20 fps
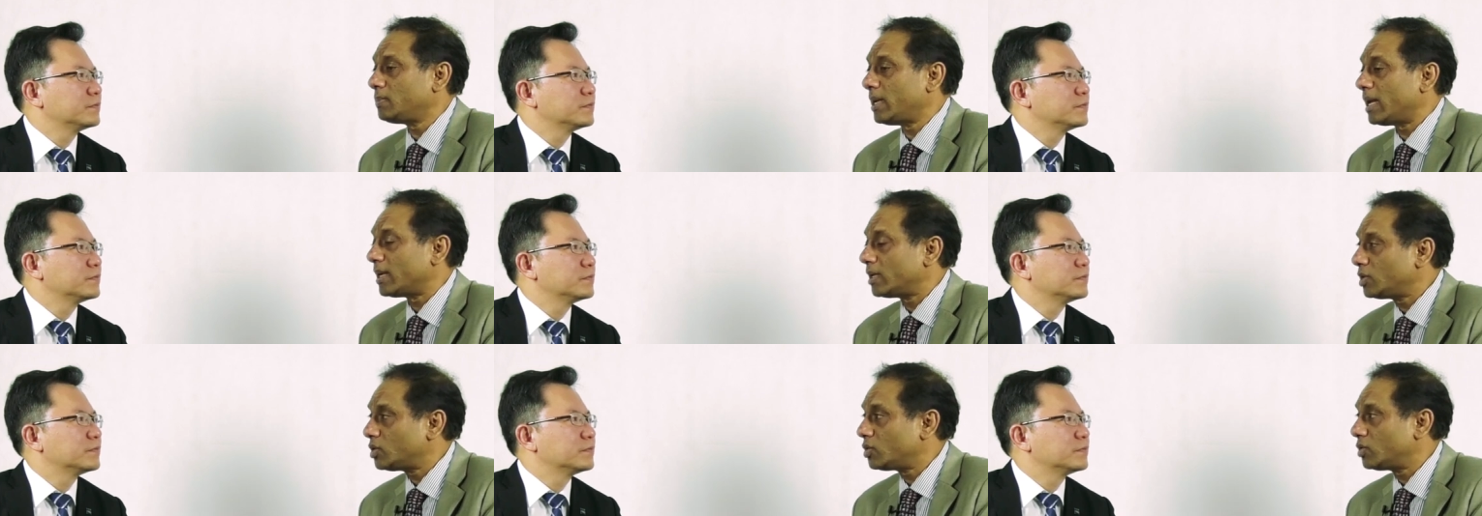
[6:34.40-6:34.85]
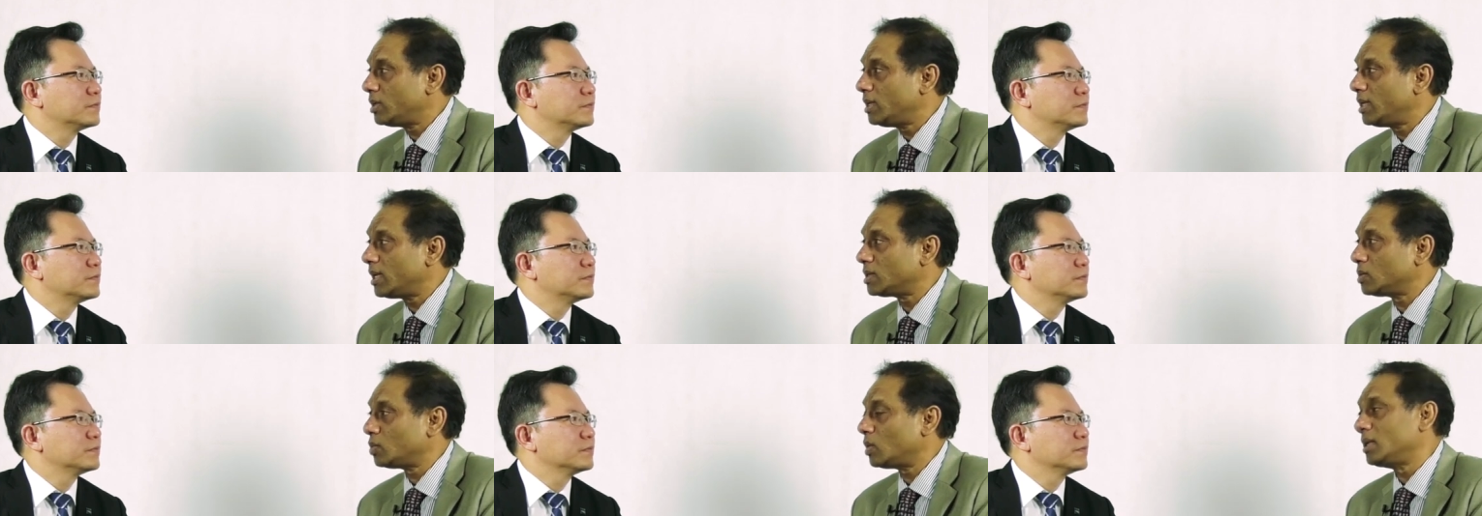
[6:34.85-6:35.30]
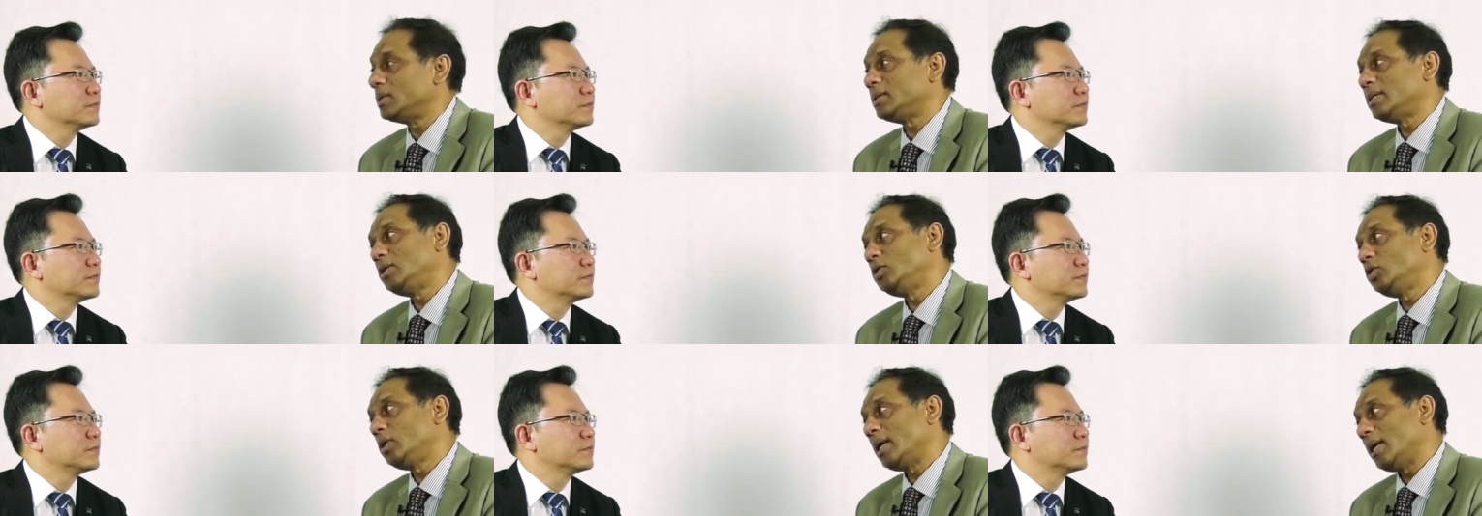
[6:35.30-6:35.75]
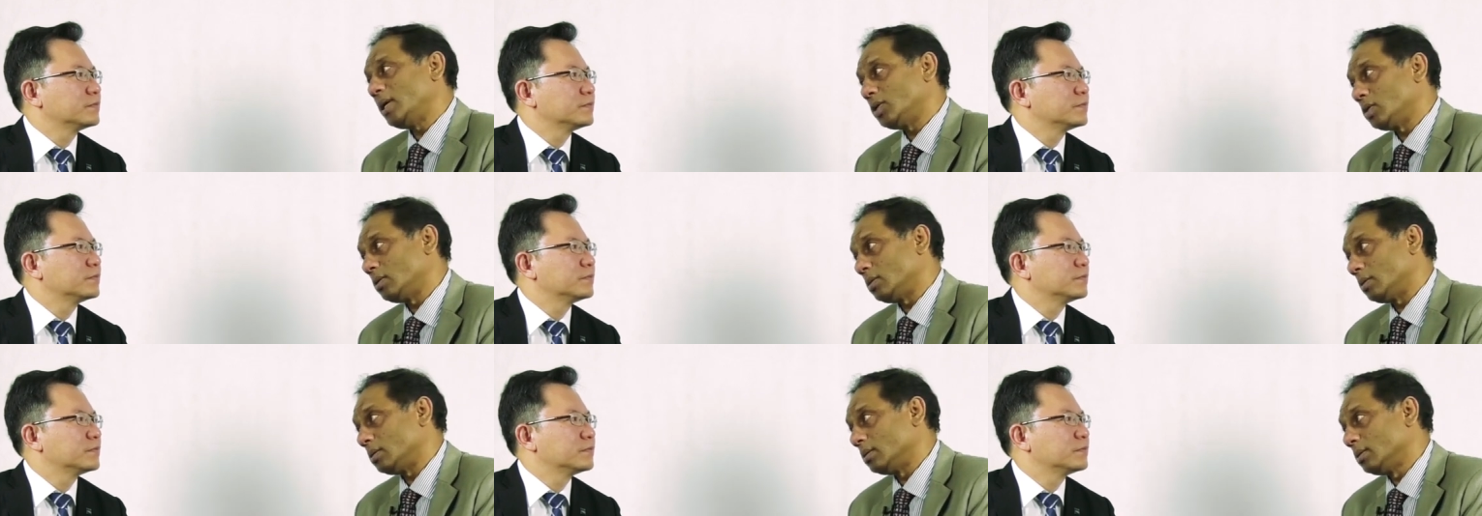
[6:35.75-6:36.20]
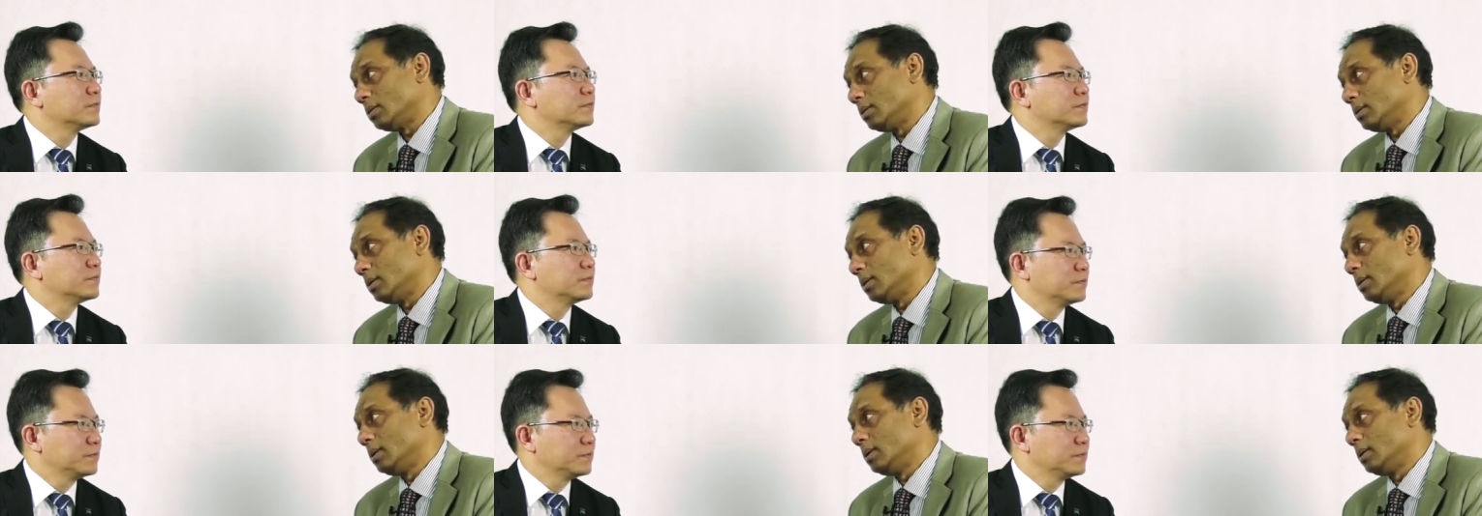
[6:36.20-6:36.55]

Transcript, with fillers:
Speaker 1: explanatory as well as educational.